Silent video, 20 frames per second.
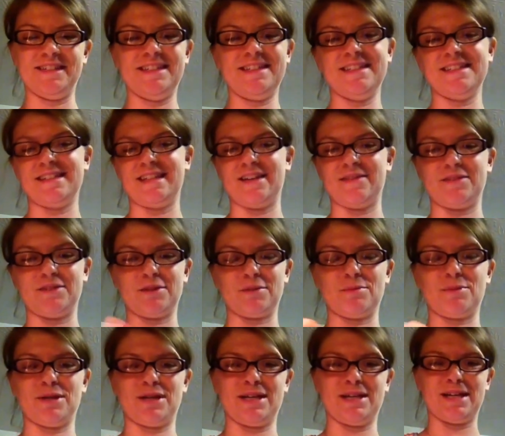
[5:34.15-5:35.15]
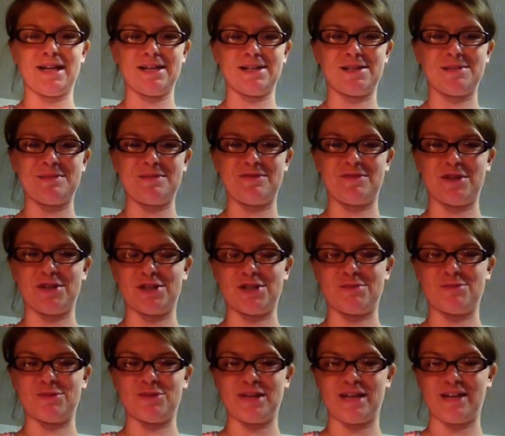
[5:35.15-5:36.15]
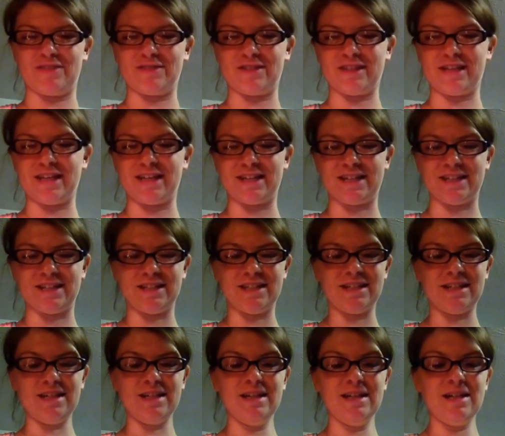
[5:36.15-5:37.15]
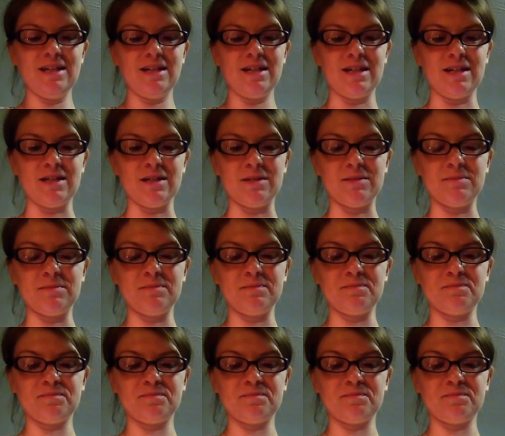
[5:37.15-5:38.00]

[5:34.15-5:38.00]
It doesn't have to look pretty. It has to be functional, and they have to like it. I